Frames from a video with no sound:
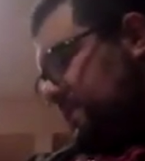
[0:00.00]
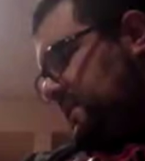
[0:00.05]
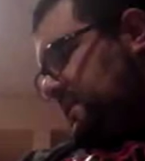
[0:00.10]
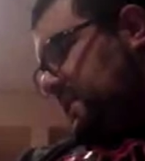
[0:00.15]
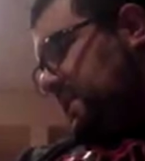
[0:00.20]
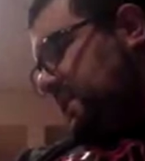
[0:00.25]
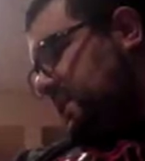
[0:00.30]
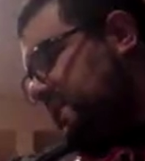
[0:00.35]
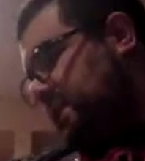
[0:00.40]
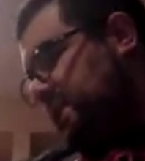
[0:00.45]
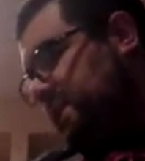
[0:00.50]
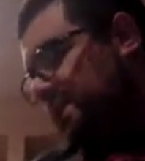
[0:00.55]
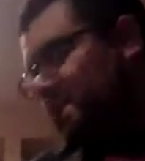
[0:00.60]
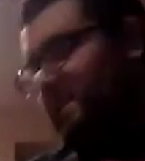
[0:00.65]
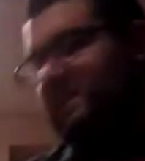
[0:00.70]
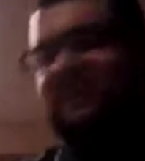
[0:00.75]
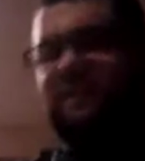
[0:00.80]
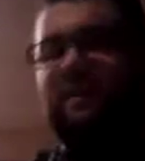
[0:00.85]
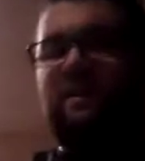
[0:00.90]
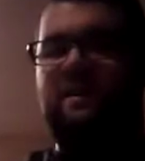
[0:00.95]
Yeah,
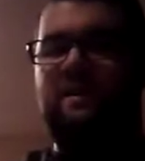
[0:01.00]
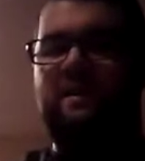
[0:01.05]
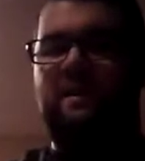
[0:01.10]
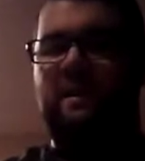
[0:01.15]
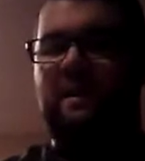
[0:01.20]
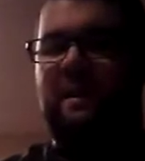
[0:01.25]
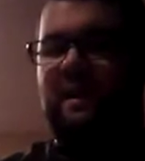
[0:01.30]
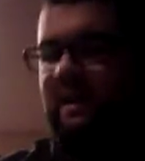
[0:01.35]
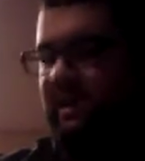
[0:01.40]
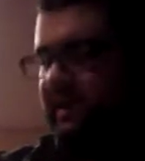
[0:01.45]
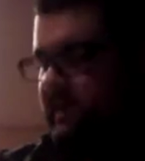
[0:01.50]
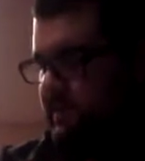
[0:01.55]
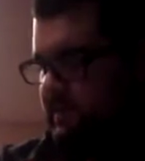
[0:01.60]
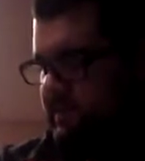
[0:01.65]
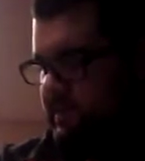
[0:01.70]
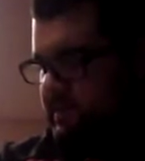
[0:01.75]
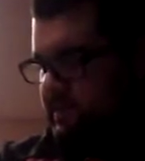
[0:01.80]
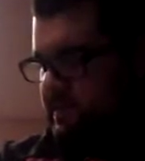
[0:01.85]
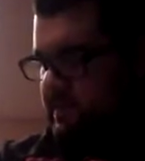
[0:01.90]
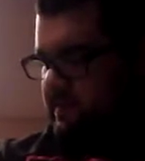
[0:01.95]
that's all I got.
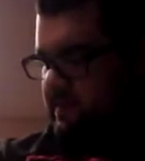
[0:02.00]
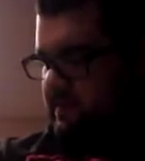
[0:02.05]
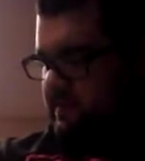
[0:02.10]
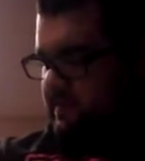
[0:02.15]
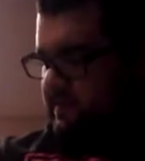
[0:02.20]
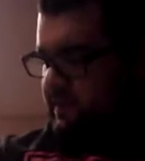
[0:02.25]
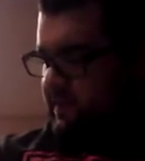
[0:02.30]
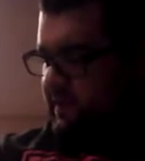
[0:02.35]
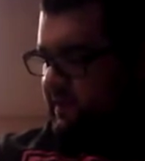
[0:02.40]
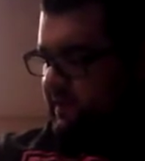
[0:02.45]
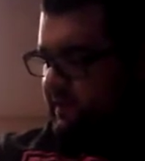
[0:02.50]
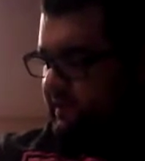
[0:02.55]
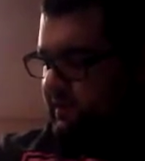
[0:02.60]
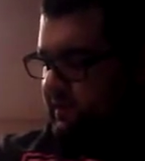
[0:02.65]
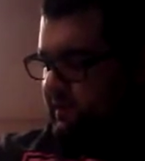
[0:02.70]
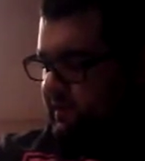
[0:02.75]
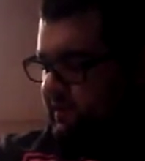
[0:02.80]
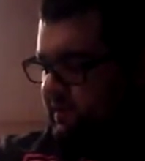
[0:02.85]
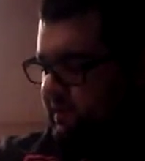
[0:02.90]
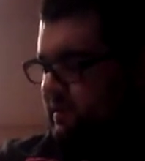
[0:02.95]

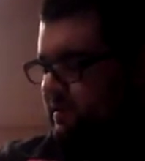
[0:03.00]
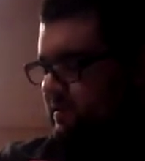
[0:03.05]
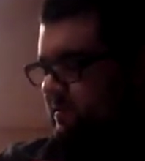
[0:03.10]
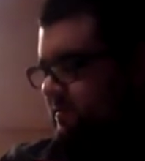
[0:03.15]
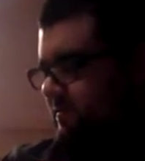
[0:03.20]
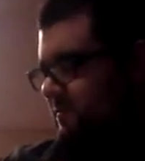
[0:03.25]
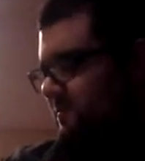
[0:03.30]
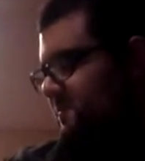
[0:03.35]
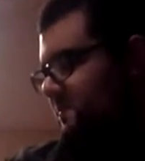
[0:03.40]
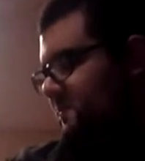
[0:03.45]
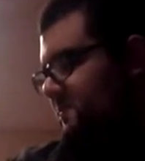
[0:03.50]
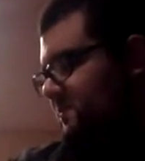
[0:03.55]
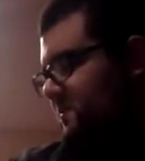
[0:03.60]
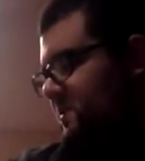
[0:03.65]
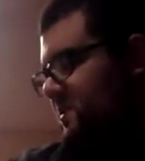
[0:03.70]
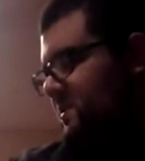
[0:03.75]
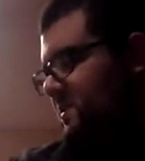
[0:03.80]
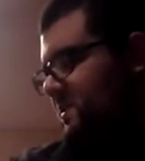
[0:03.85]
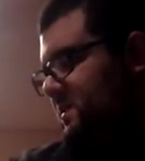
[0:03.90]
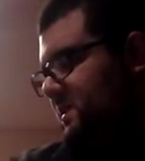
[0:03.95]
That's a
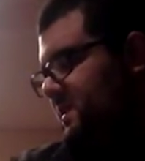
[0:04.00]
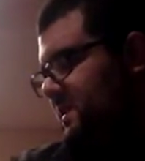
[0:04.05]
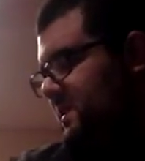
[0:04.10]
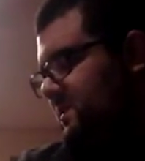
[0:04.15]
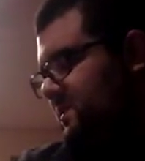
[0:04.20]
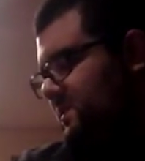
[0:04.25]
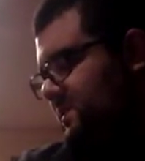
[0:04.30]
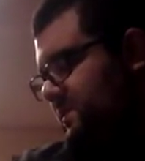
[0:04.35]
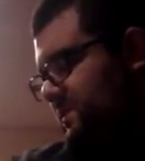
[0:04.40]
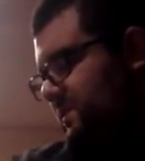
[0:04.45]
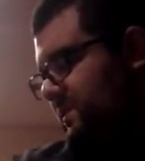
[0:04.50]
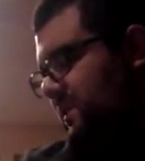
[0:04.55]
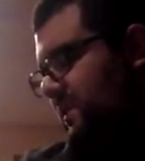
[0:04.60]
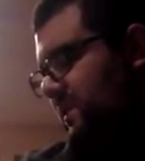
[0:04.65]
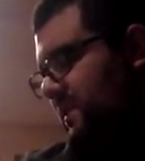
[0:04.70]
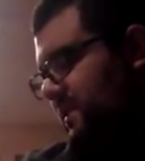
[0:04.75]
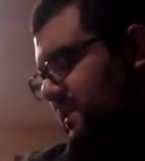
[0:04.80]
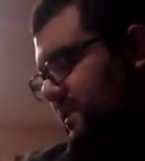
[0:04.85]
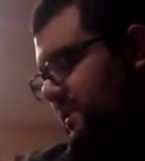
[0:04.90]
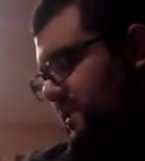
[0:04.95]
very nice
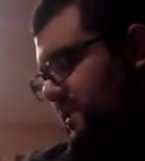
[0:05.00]
start.